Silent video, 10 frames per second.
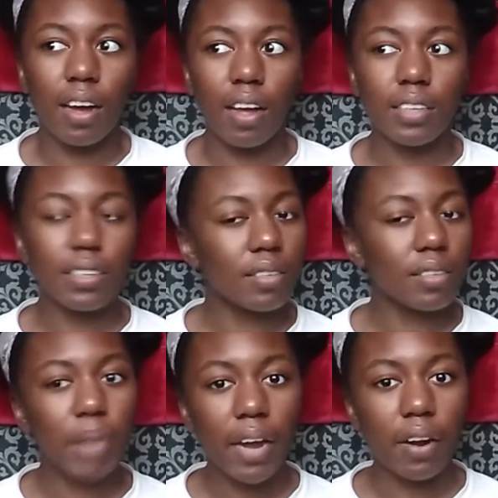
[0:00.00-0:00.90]
it doesn't
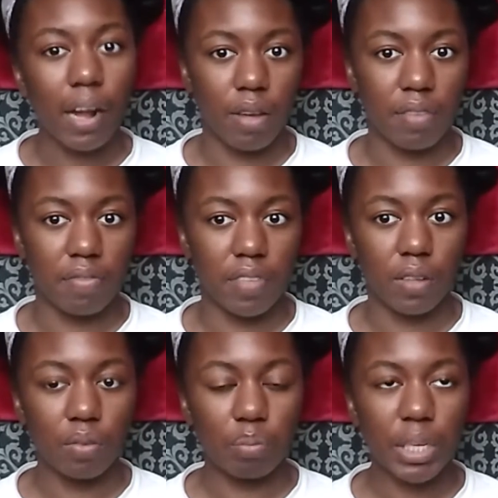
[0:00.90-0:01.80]
matter how I
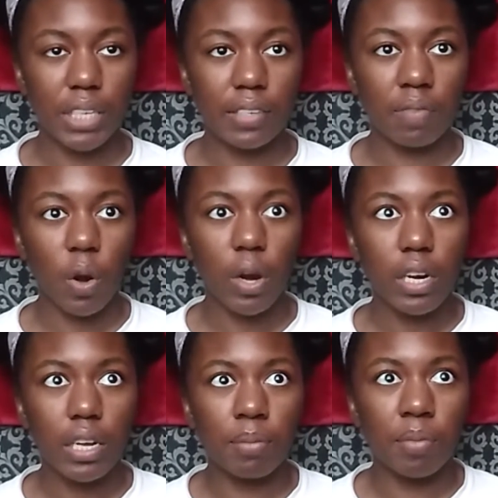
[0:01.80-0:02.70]
feel, because I've
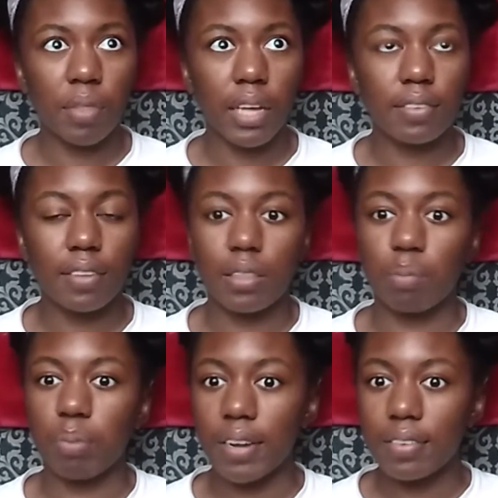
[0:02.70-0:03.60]
already like set the
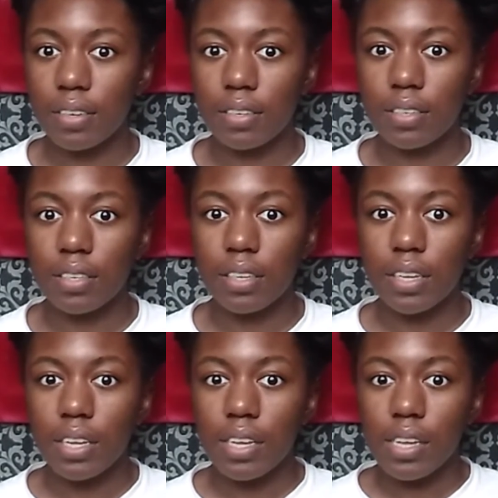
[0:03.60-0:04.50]
precedent
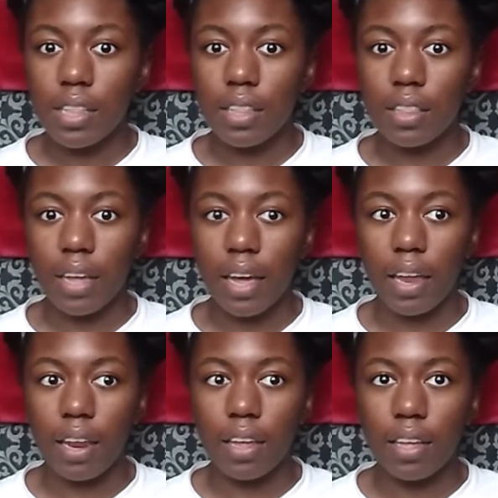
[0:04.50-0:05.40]

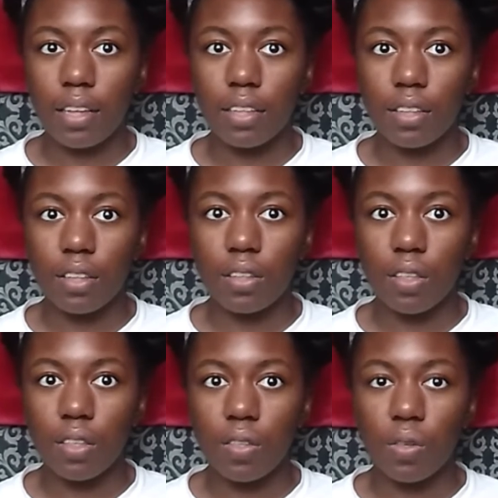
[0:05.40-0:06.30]
that
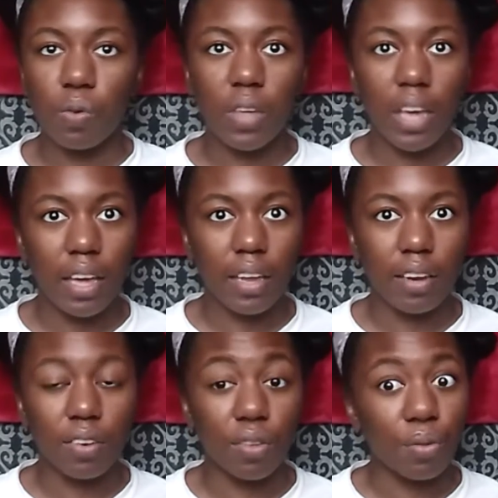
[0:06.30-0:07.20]
you can't
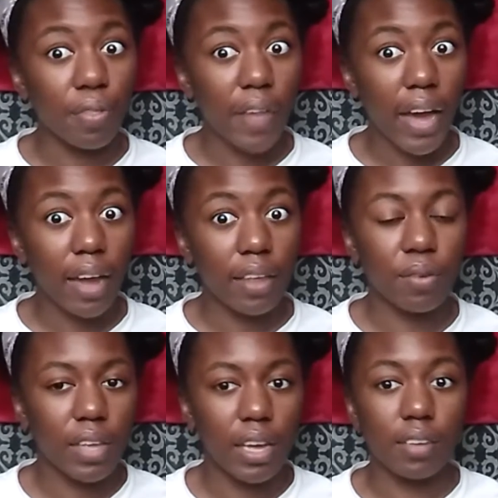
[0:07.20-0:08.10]
do that. You
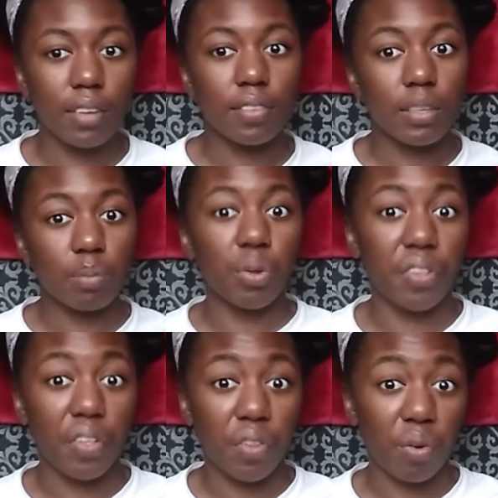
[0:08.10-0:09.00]
can't sleep with
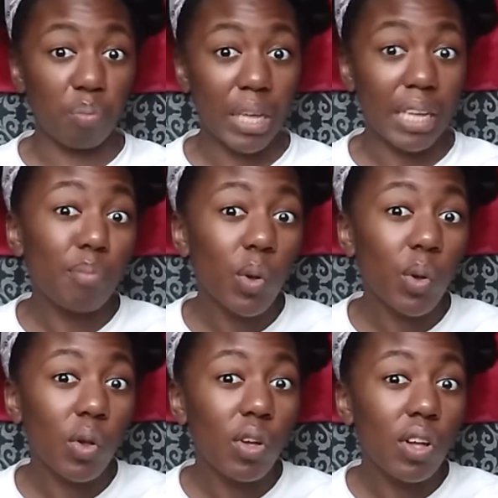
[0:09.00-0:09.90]
other
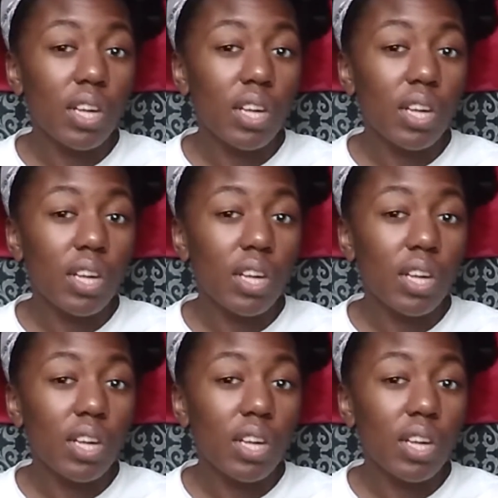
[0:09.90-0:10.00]
people.